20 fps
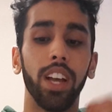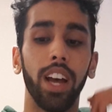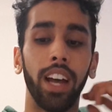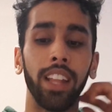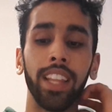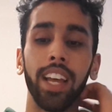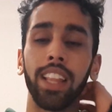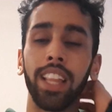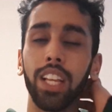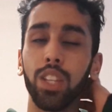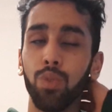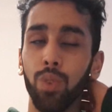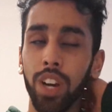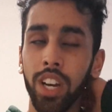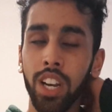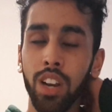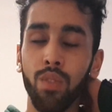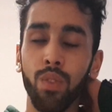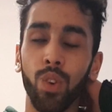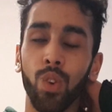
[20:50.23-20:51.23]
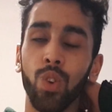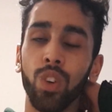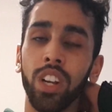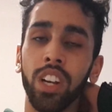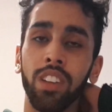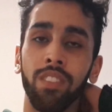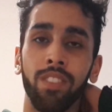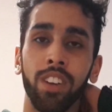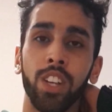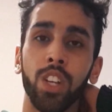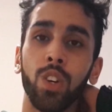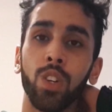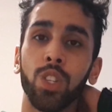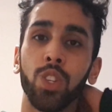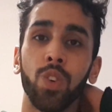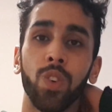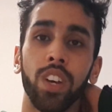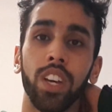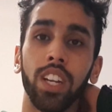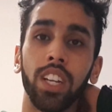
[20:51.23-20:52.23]
and that's why I didn't record any video
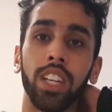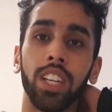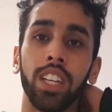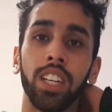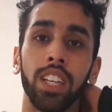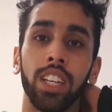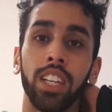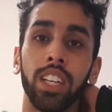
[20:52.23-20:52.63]
to it.